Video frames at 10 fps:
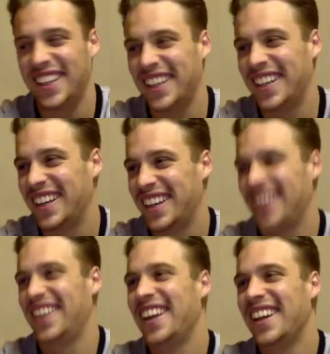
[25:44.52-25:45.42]

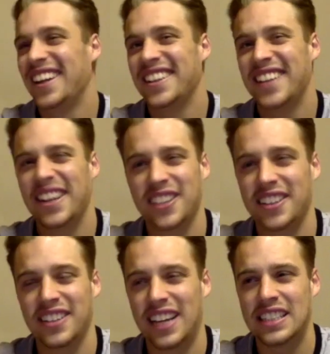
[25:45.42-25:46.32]
yeah, know,
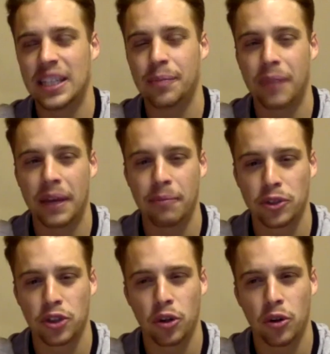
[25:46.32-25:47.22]
like an ATP
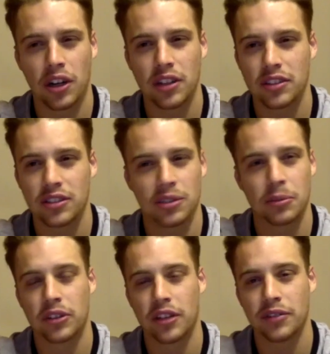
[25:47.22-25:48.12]
Mutua,
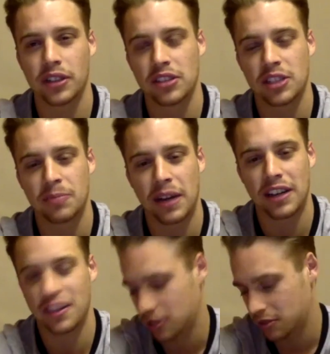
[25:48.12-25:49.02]
something or another. It, it's
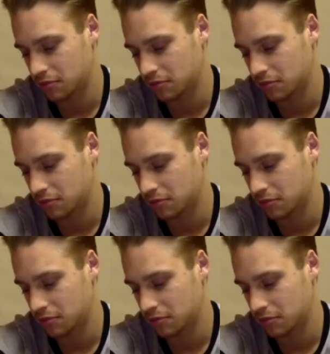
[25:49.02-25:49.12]
Spanish. It,